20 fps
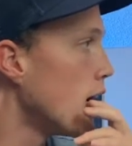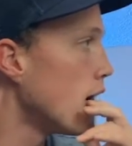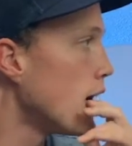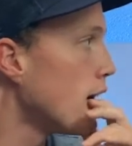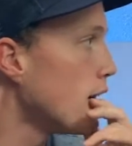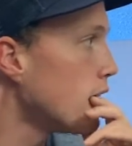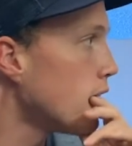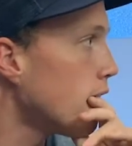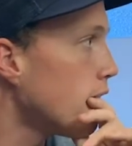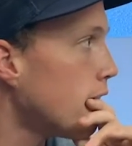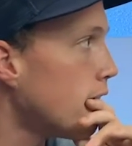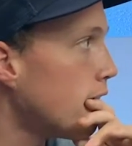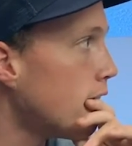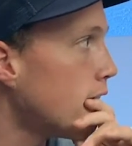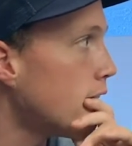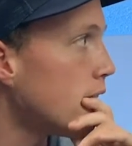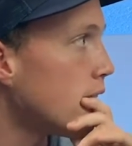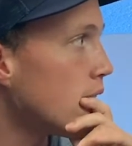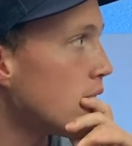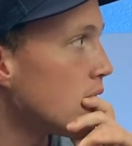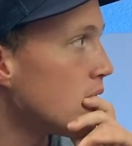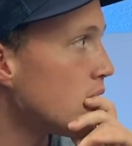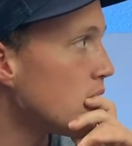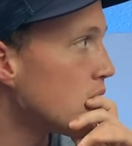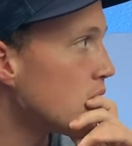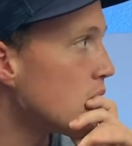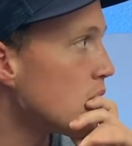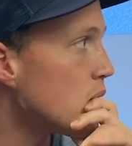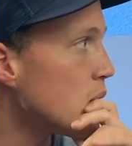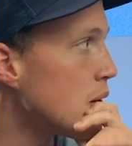And
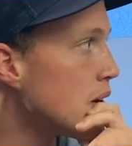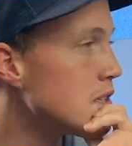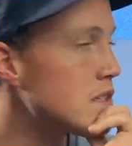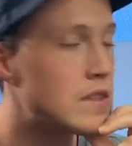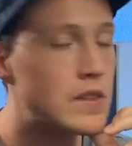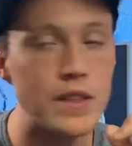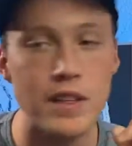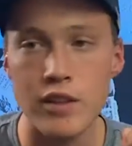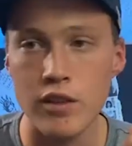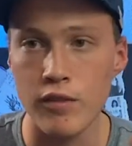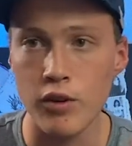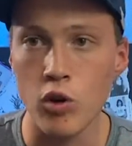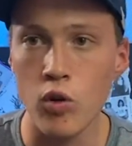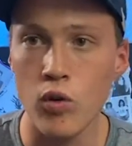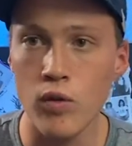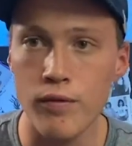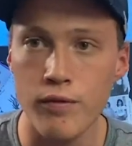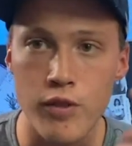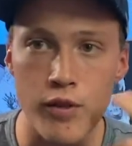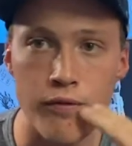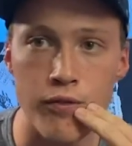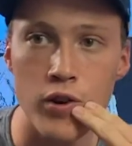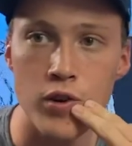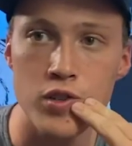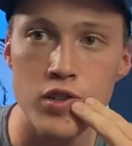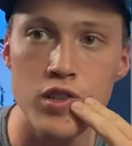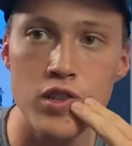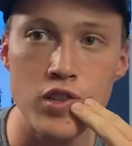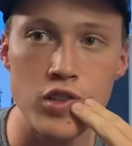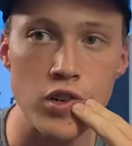basically the
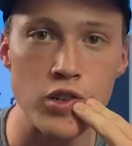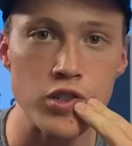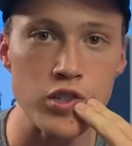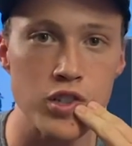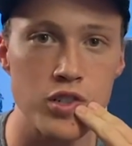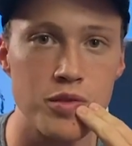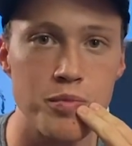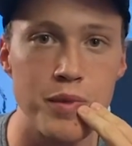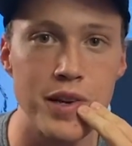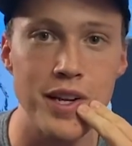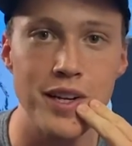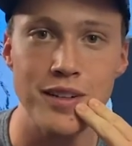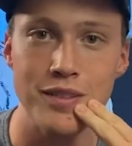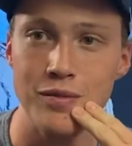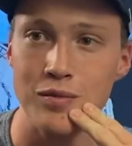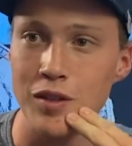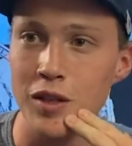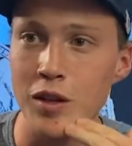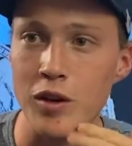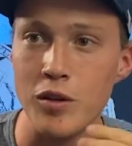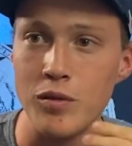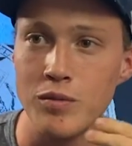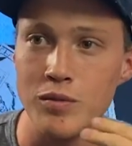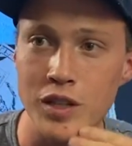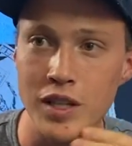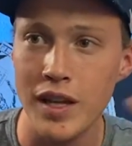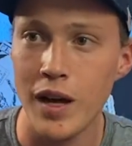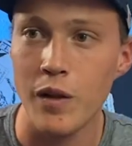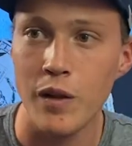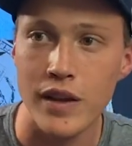verses are just me,
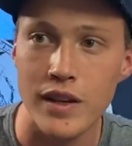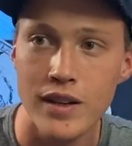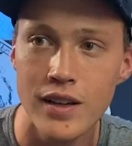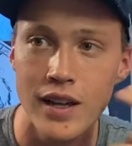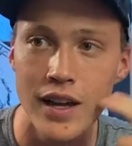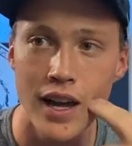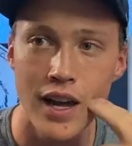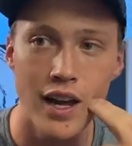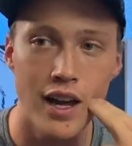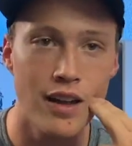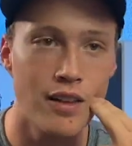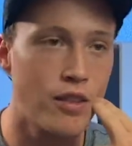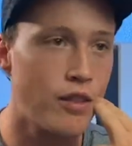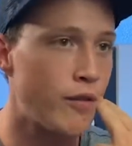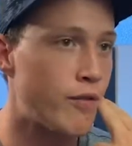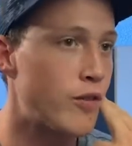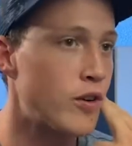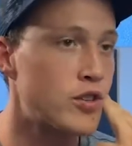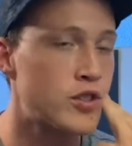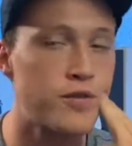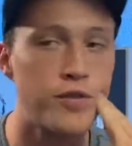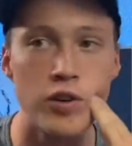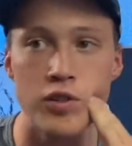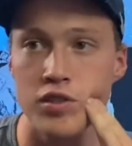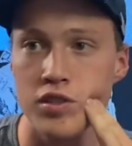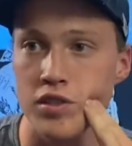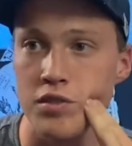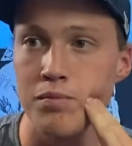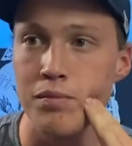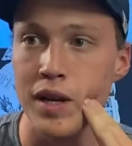yelling. The first
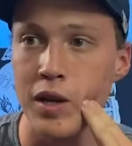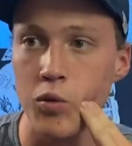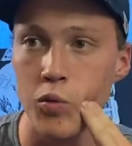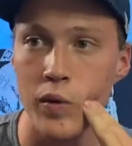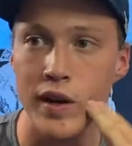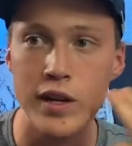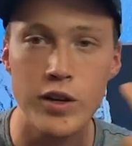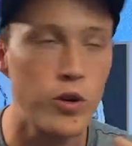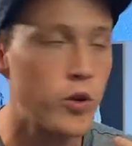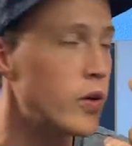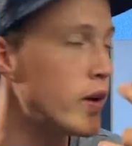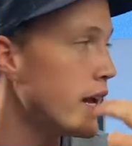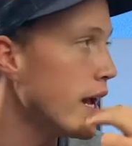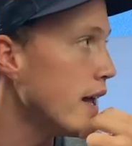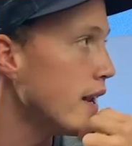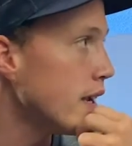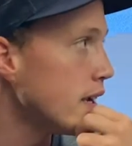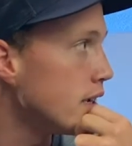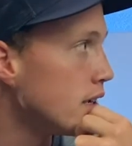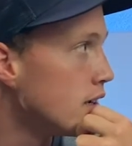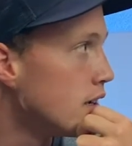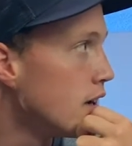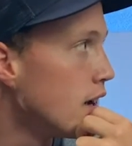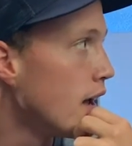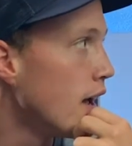verse is me recreating